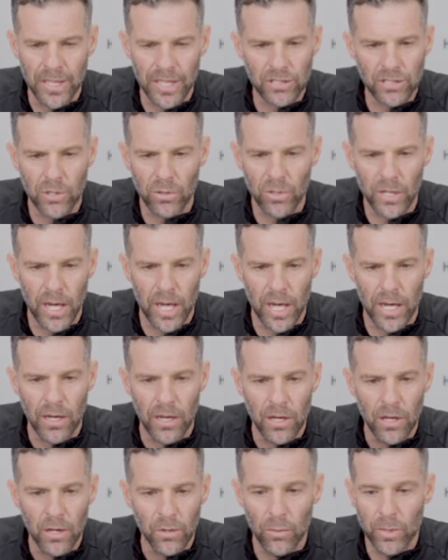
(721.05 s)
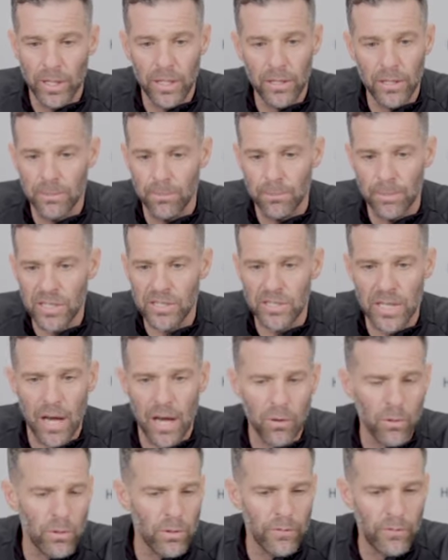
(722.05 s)
That's okay. We missed
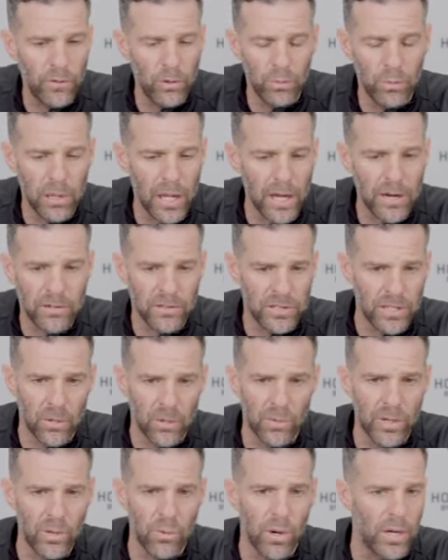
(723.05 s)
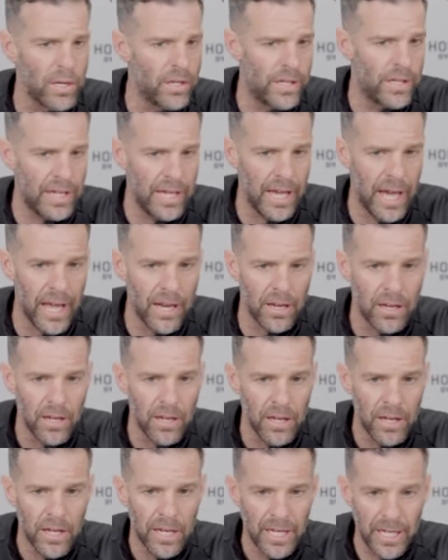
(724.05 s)
out on a few players that we wanted to get
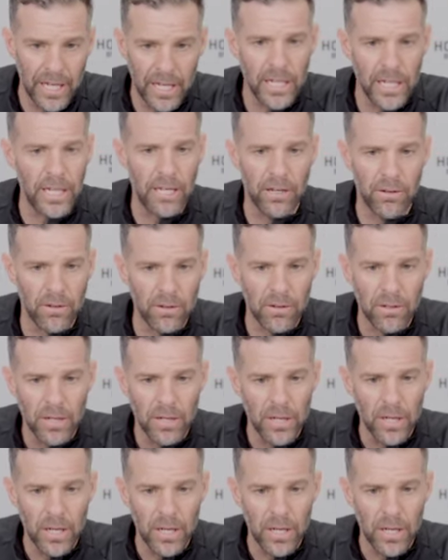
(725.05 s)
in here,